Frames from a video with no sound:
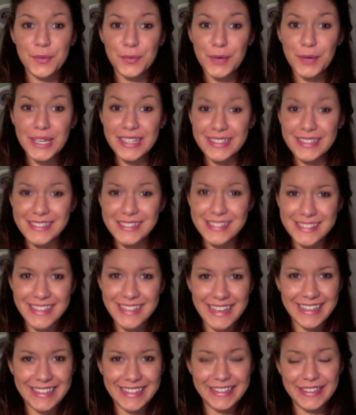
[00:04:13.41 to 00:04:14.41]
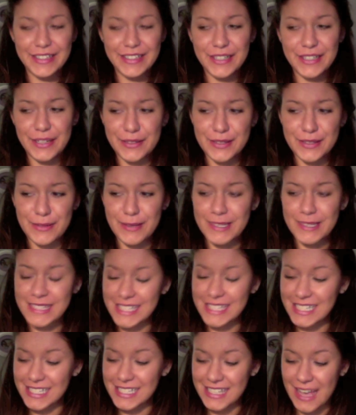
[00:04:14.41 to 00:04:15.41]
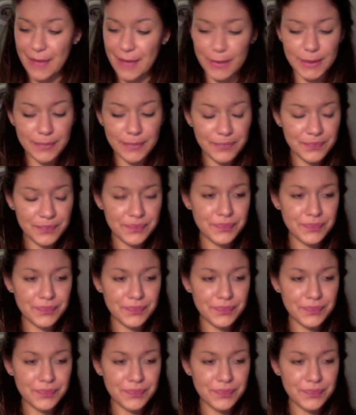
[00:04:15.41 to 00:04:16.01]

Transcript: weeks, and sometimes that does happen.